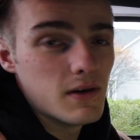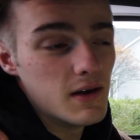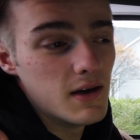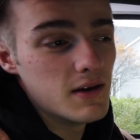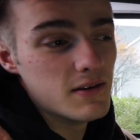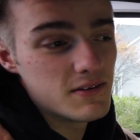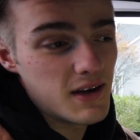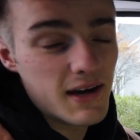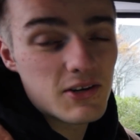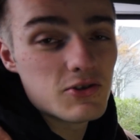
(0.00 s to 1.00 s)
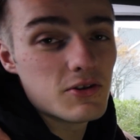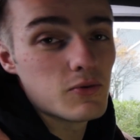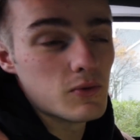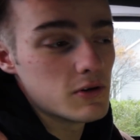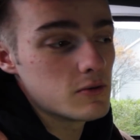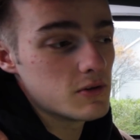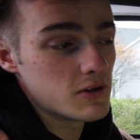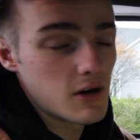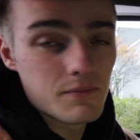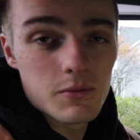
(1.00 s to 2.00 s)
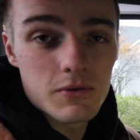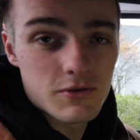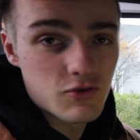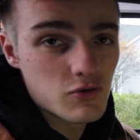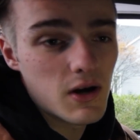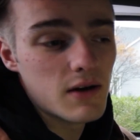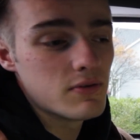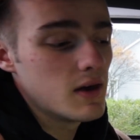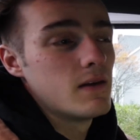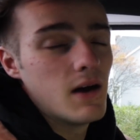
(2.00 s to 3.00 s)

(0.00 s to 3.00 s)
and it's actually really comfortable to drive.